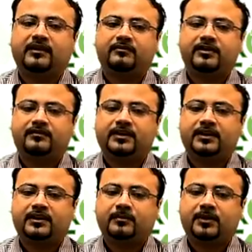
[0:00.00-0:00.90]
We've
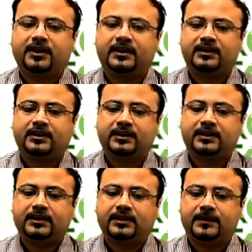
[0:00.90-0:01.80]
done our
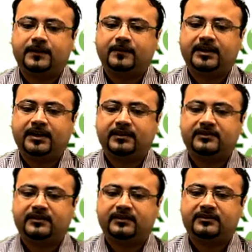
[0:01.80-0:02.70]
marketing
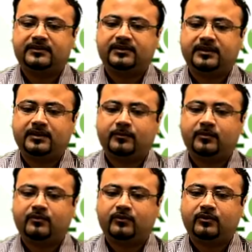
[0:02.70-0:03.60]
analysis
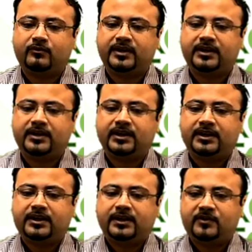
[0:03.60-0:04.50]
before we
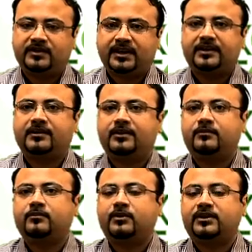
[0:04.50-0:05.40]
decided that
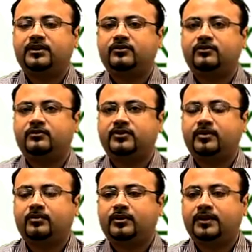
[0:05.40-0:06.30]
we wanted to do
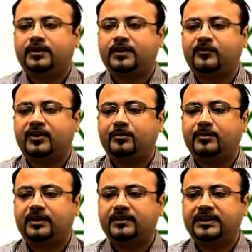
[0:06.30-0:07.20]
SharePoint.
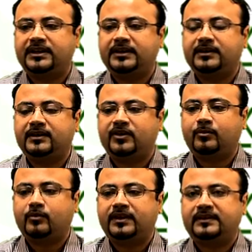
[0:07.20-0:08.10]
Primarily,
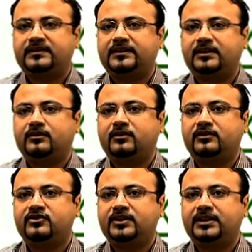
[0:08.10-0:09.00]
SharePoint as a
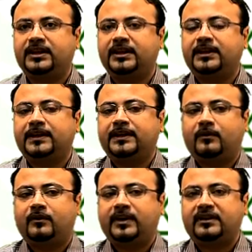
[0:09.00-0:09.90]
technology
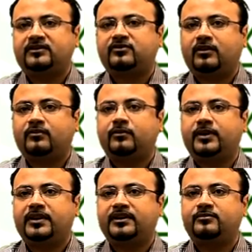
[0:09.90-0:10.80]
or as a
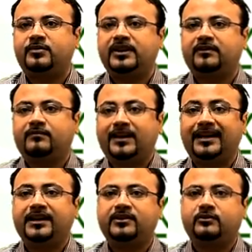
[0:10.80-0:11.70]
software is being
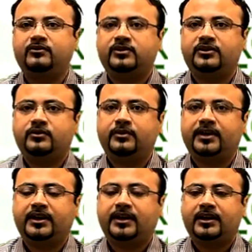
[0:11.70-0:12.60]
widely used in the
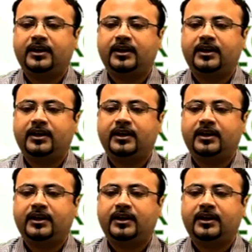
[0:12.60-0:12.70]
UK,